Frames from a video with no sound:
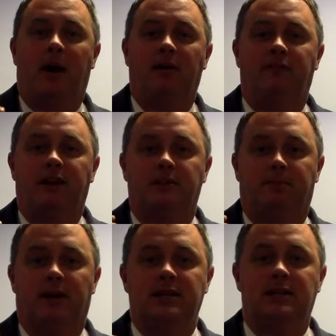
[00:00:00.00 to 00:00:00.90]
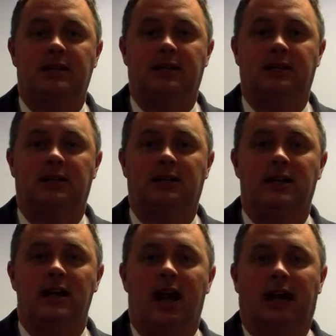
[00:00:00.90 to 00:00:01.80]
perfect pricing
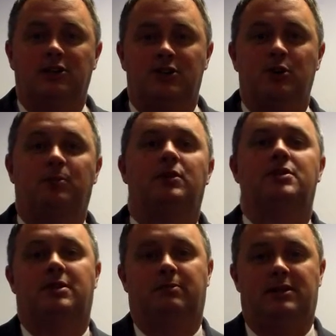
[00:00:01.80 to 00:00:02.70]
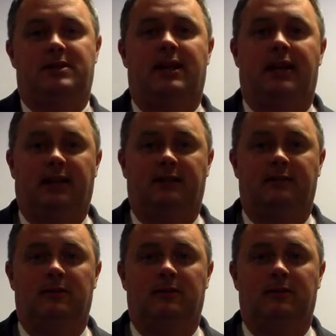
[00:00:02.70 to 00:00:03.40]
and super simple selling.